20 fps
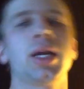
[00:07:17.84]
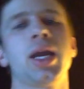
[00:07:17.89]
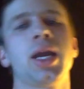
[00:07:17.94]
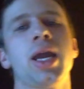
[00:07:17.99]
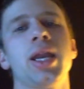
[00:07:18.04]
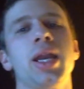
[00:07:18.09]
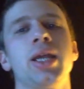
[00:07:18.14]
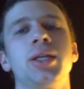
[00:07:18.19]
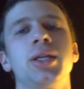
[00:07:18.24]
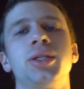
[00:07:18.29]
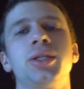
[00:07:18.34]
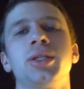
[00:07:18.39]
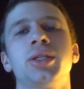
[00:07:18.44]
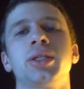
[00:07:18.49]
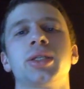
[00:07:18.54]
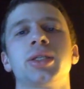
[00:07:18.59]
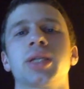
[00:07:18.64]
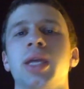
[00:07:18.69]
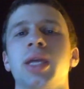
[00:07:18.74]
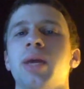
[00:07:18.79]
and it
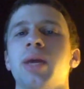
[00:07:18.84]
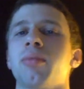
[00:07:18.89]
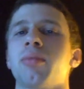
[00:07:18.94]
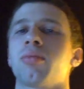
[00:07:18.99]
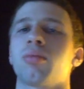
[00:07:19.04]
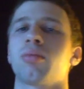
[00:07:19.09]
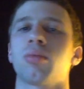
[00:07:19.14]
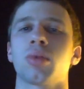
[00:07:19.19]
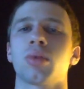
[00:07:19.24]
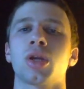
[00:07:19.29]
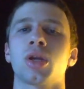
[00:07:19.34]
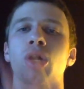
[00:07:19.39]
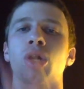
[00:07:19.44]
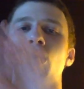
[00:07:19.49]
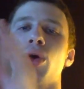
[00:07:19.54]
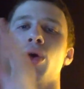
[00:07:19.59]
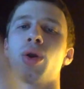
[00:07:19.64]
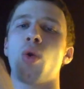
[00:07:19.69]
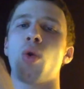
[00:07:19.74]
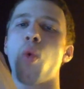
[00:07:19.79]
just kept
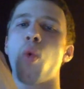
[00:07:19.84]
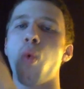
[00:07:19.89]
going